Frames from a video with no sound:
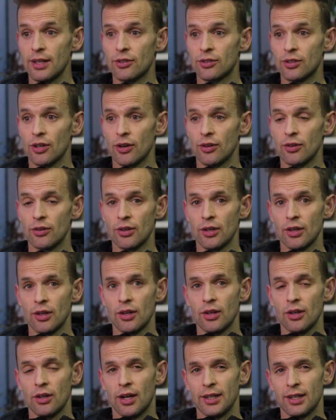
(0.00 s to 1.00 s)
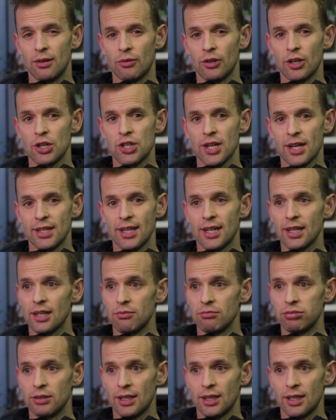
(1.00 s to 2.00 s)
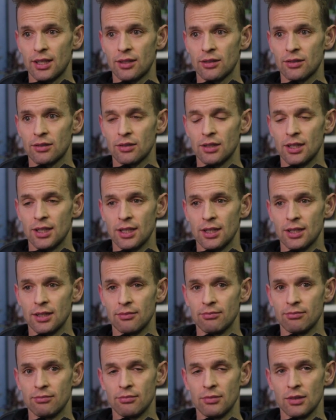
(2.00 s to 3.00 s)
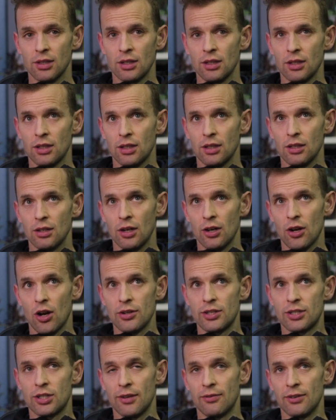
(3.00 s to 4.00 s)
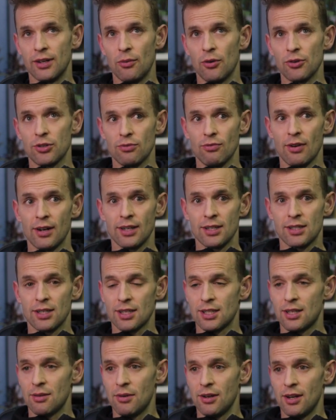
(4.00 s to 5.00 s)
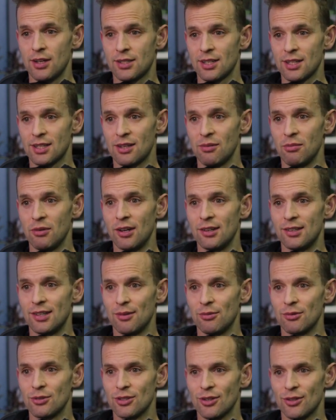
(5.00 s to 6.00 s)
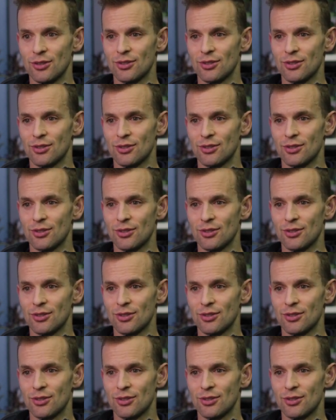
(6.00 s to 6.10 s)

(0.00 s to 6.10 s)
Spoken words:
So I didn't want to shut down completely. And I definitely wasn't running 60-minute doubles.